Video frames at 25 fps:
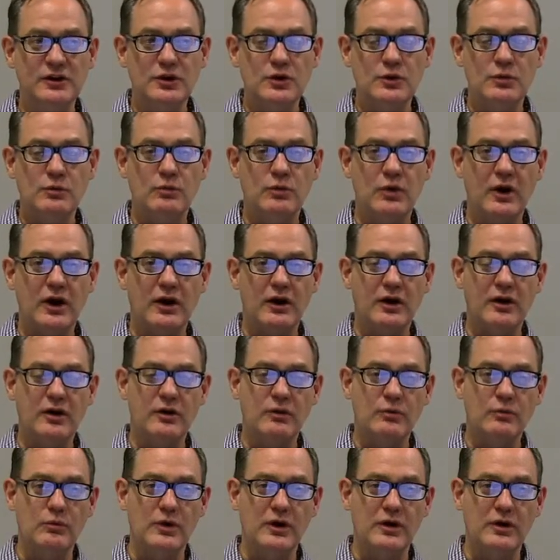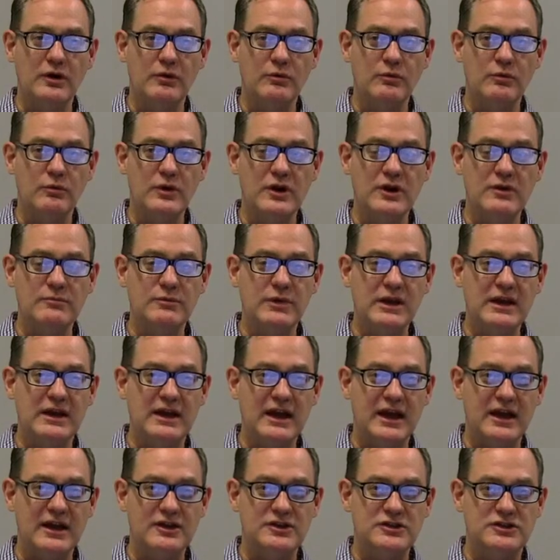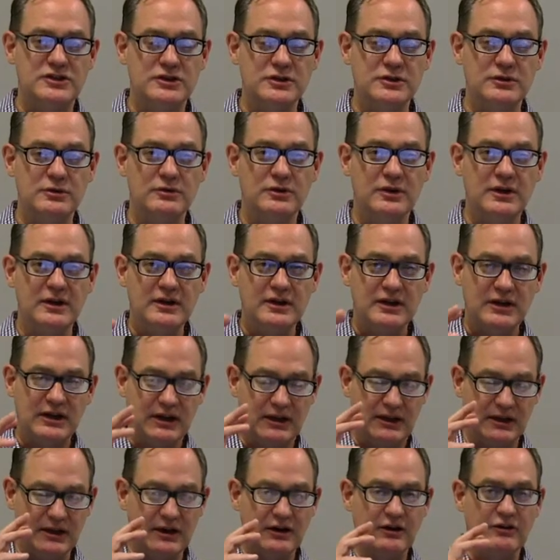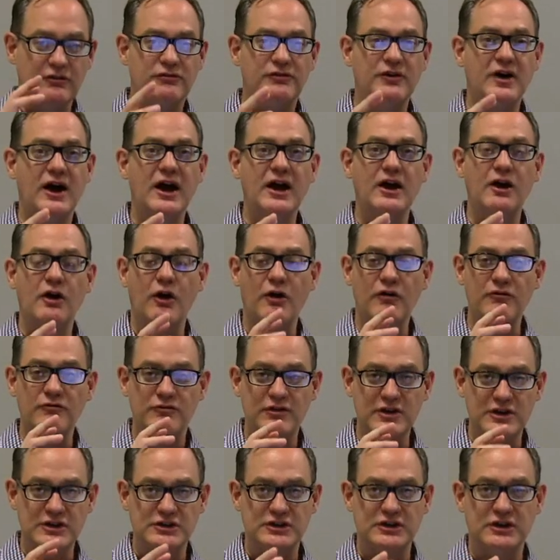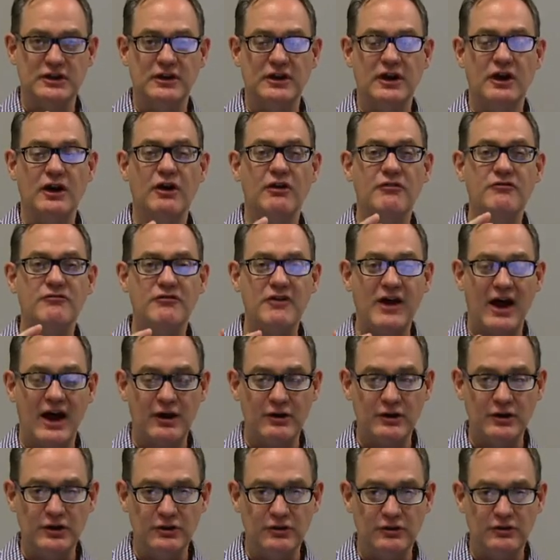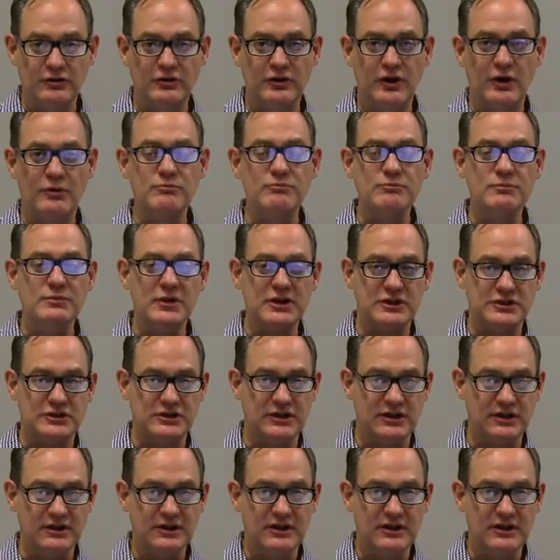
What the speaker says: where we began to clarify our vision and our values, our mission.